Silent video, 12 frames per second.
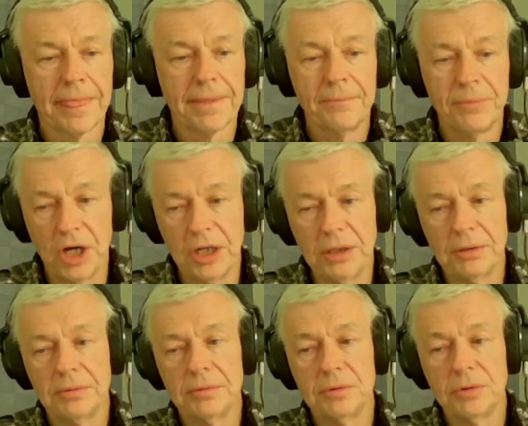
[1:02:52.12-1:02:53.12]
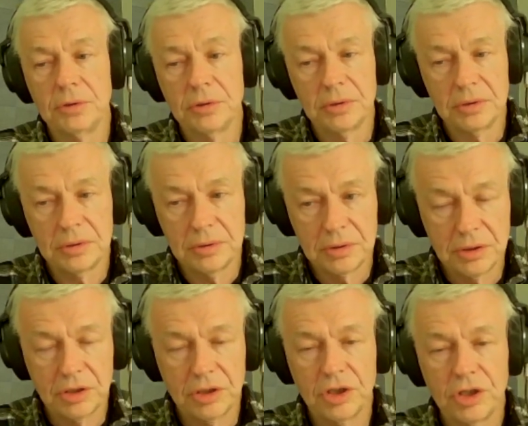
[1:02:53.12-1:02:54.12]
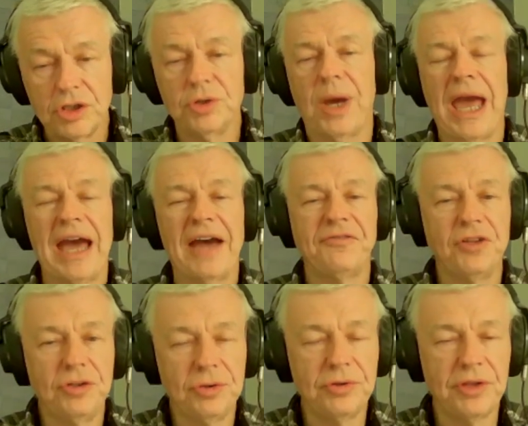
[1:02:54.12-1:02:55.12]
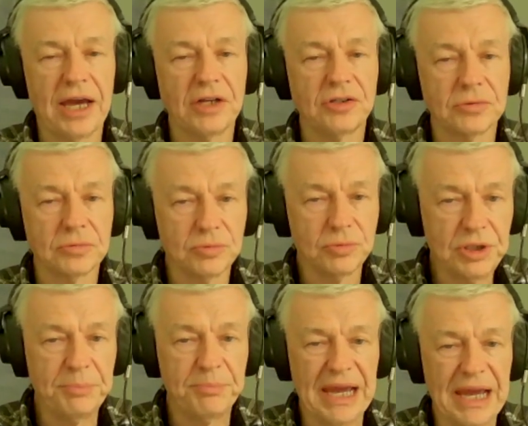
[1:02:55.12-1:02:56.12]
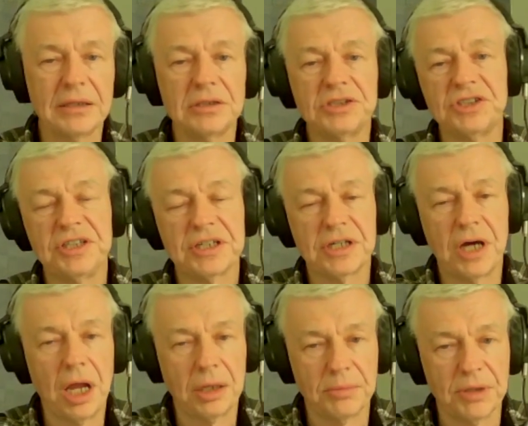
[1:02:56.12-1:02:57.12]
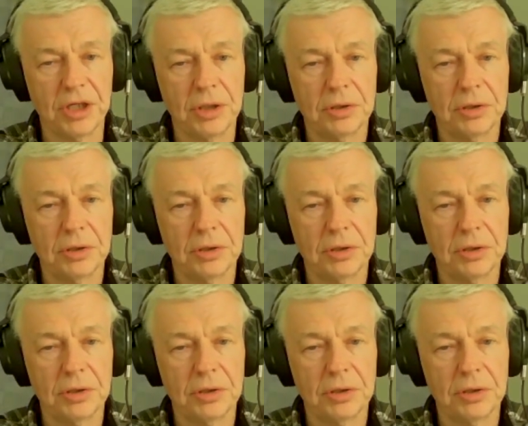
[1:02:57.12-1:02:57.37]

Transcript: But you have to do that to rebalance the economy.